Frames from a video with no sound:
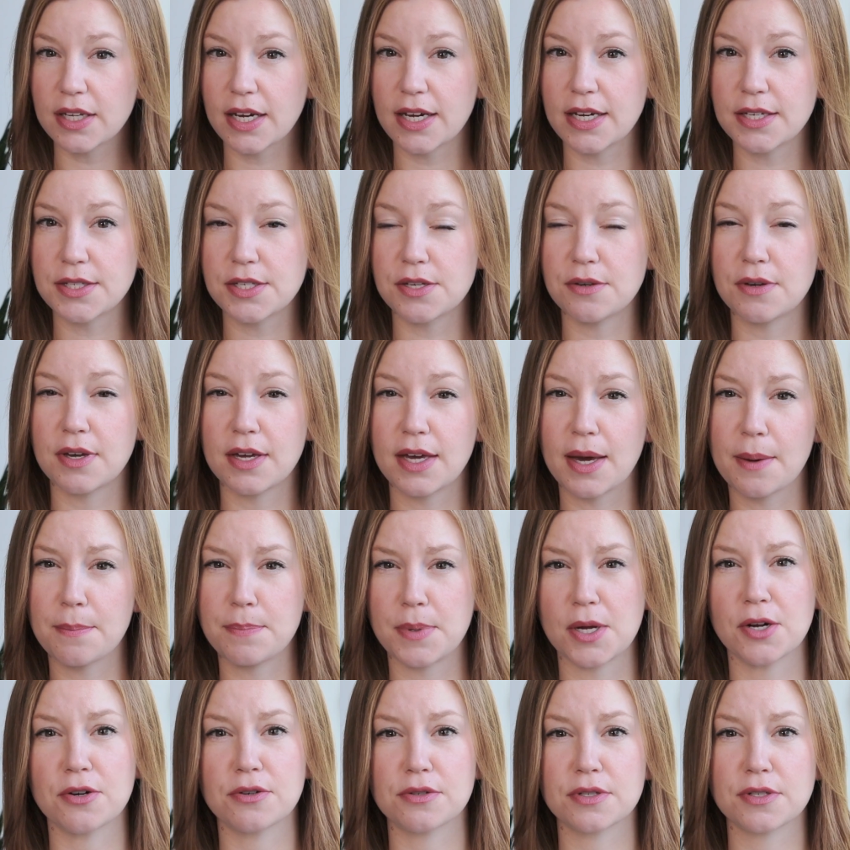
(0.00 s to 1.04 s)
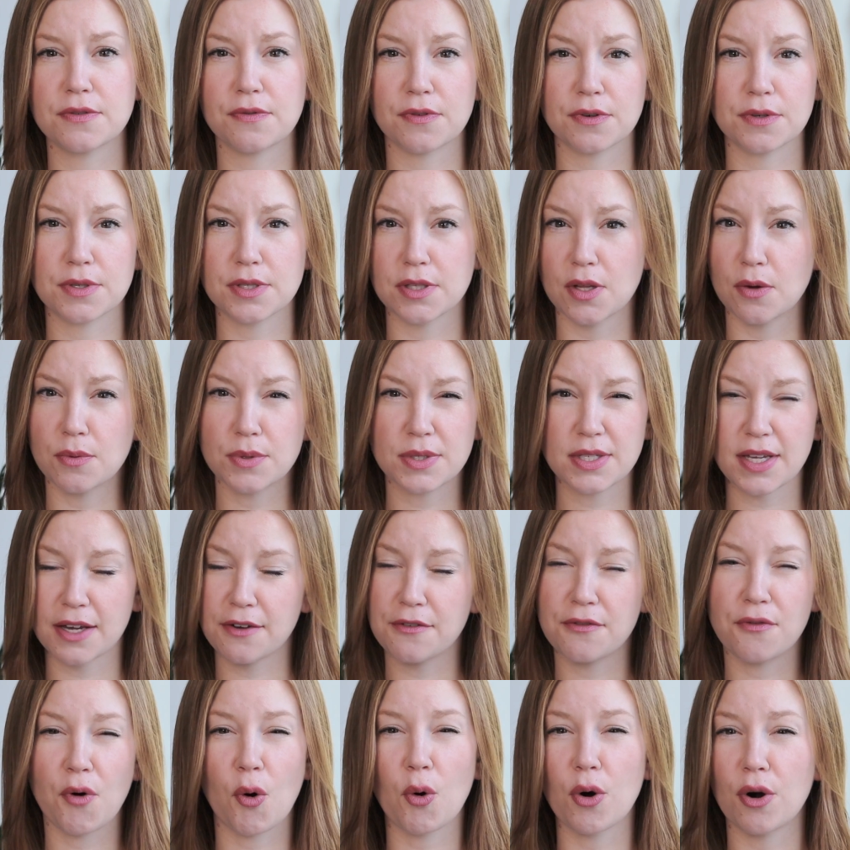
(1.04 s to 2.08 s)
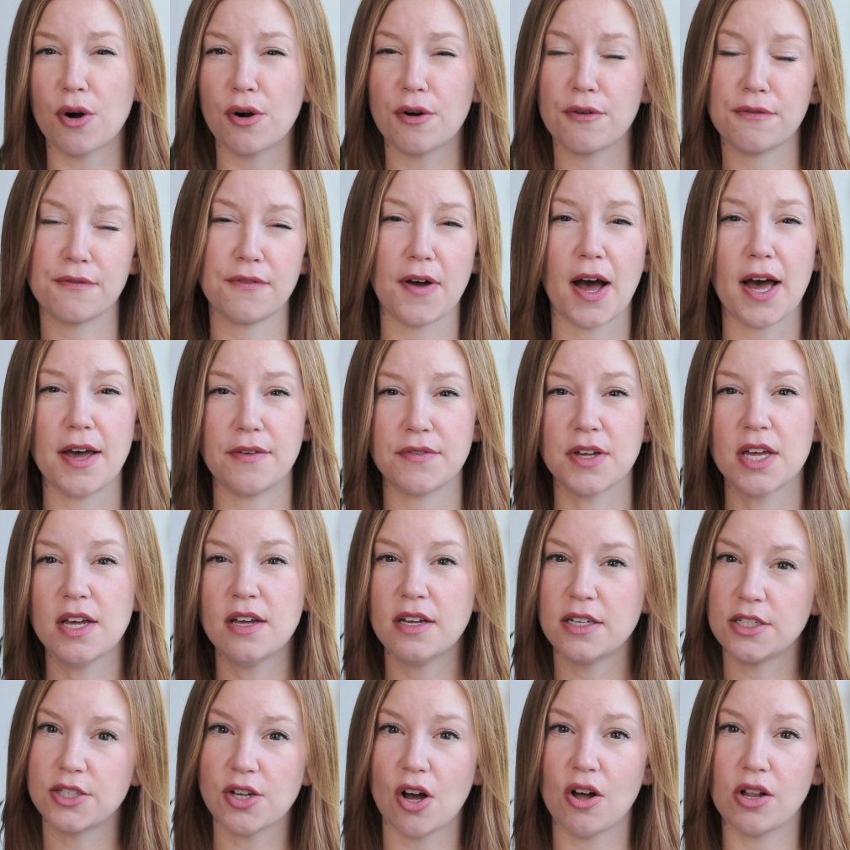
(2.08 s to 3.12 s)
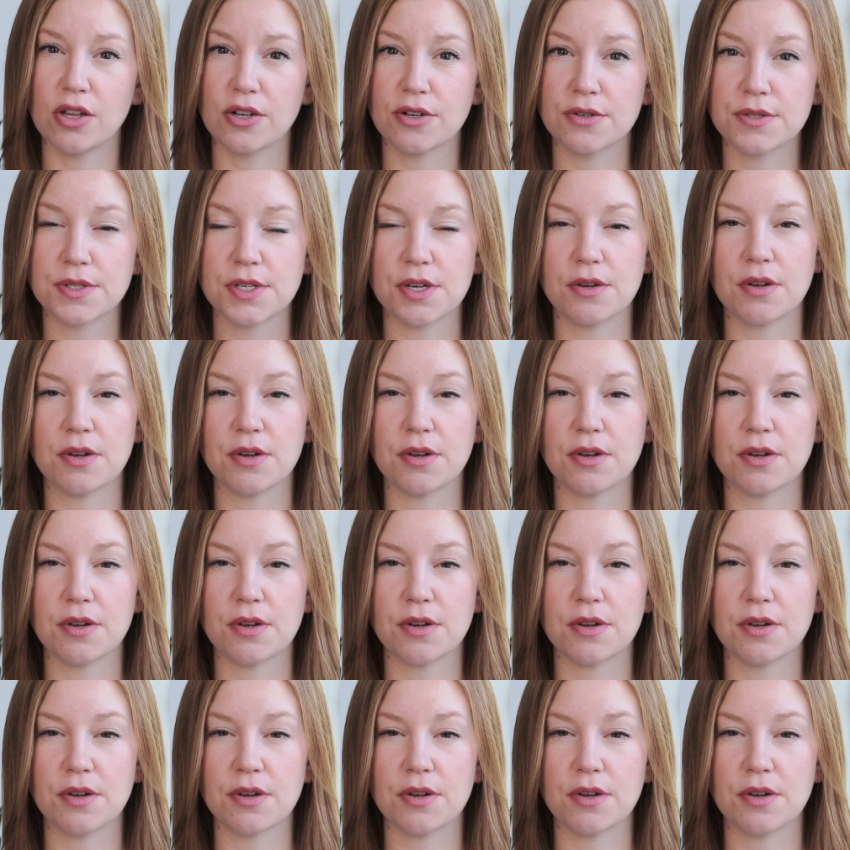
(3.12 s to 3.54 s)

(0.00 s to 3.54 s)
nights, you can get beers for as low as like $4 or $5.